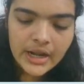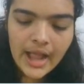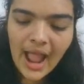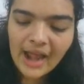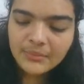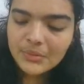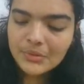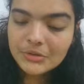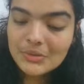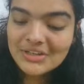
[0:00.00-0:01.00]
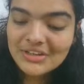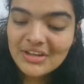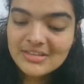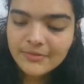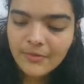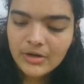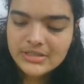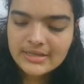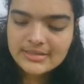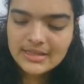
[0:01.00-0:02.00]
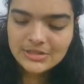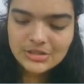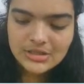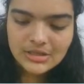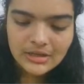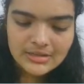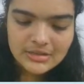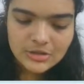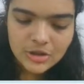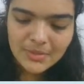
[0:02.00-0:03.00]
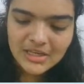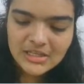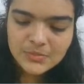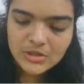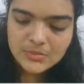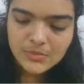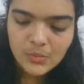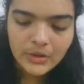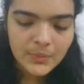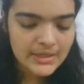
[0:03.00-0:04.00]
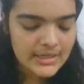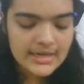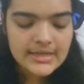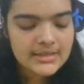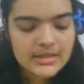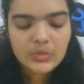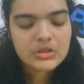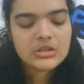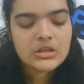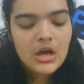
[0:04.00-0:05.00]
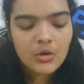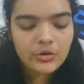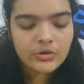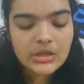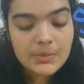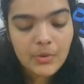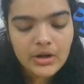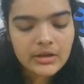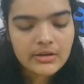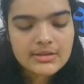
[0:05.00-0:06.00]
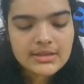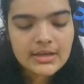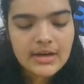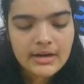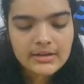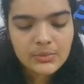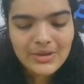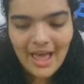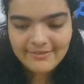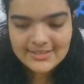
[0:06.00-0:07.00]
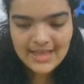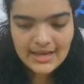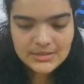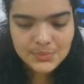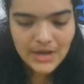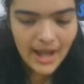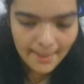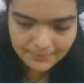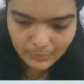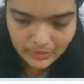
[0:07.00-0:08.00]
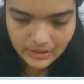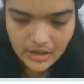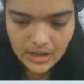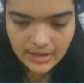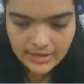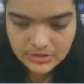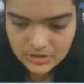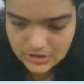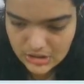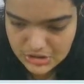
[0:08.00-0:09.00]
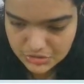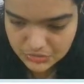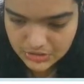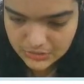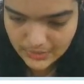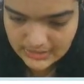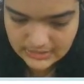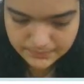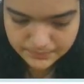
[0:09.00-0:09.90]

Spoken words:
and we're going to increase the font size. Let's just increase it to the biggest possible, 128, and then we're just going to keep on increasing it until we have a size we are happy with. Let's just change it to 320,